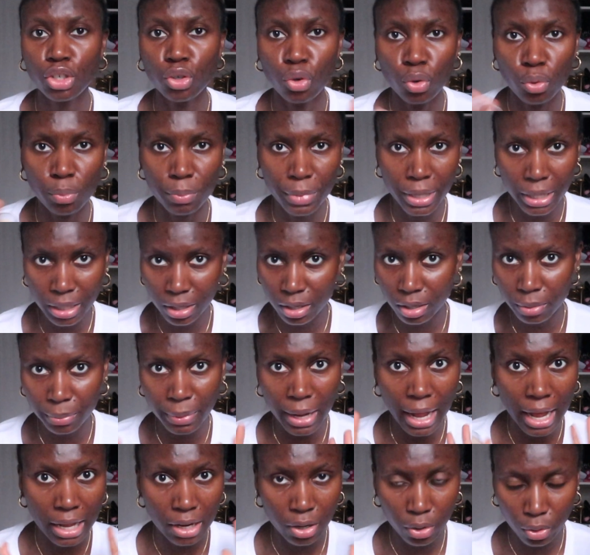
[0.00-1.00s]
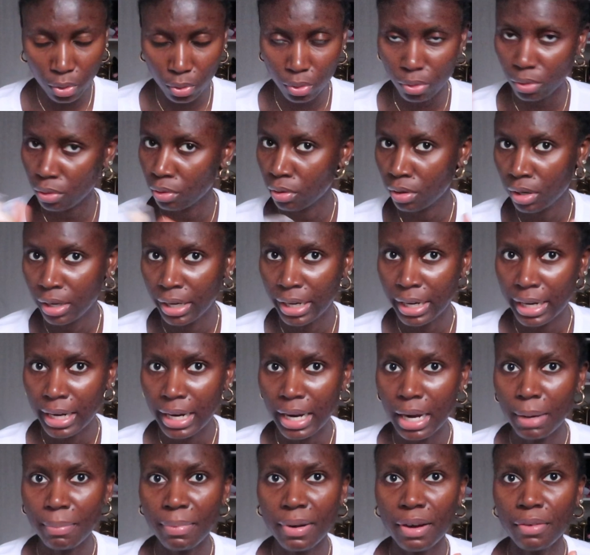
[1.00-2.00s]
No makeup at all,
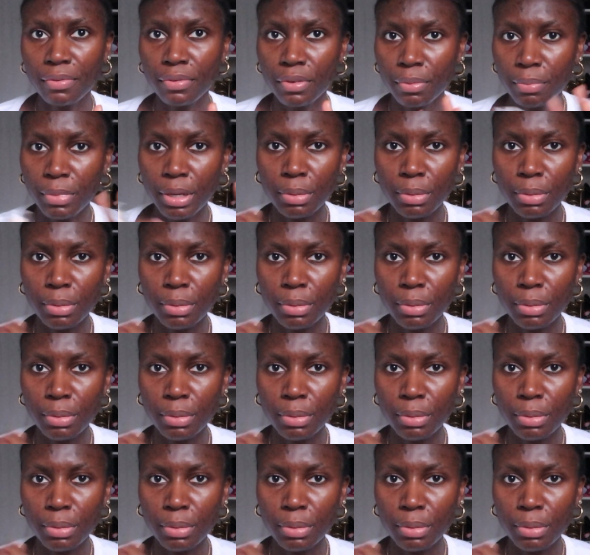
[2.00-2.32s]
apart from